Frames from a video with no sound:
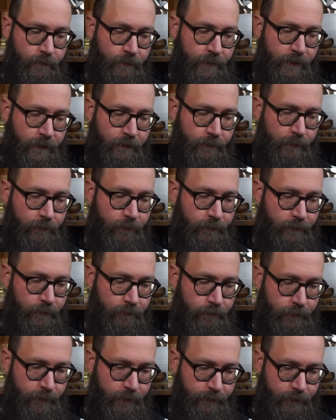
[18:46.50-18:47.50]
things people do
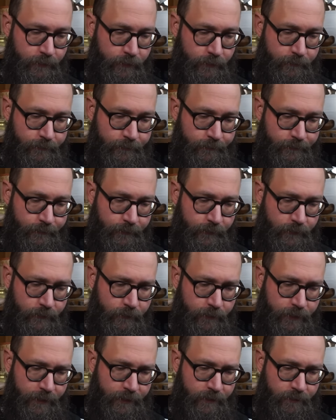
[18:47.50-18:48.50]
for YouTube.
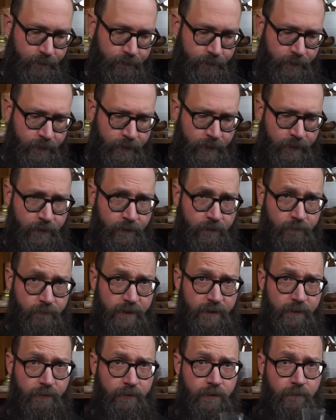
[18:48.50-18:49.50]
All right,
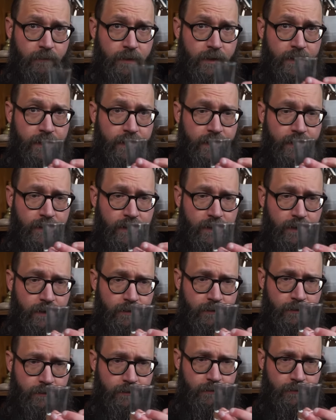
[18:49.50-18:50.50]
I'll be using my uh,
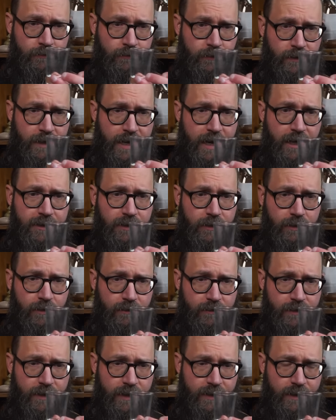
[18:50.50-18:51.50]
glass
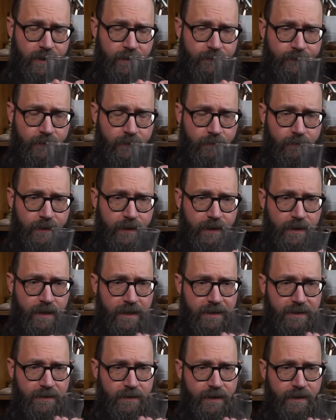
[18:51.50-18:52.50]
here that I got from the
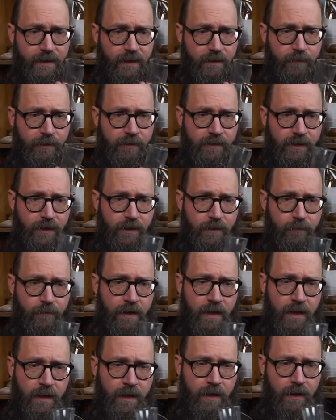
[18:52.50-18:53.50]
Icelandic
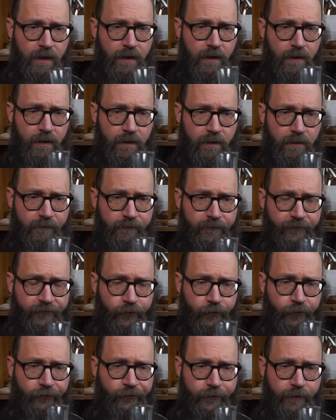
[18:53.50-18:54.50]
Museum of
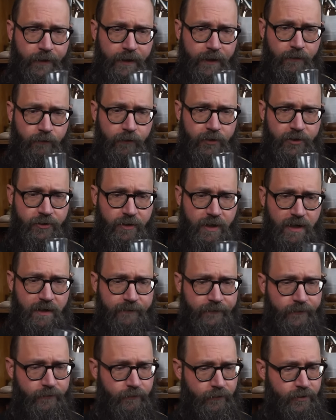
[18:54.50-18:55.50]
Sorcery and
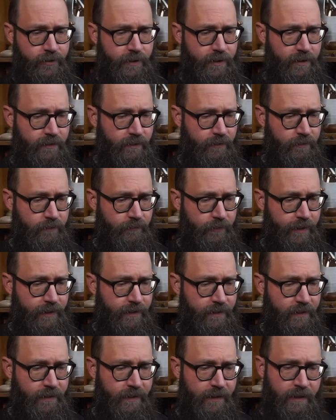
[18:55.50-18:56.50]
Witchcraft, which has this
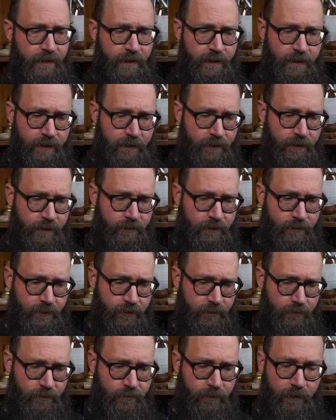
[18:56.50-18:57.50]
great
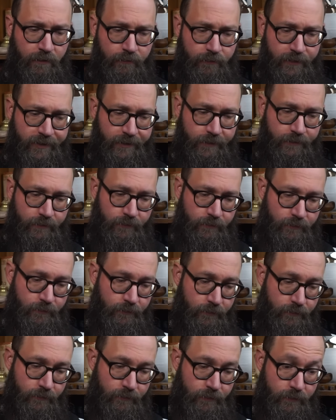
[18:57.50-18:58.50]
sigil on it, which
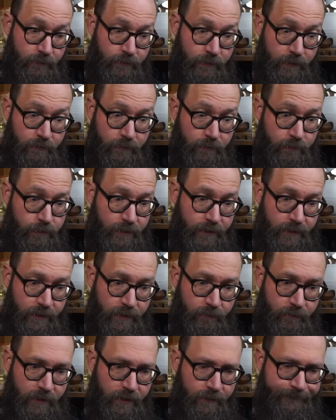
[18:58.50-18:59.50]
hopefully will
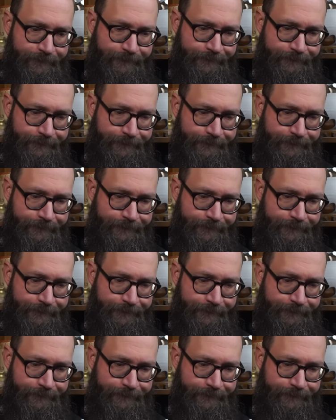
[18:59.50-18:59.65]
protect me.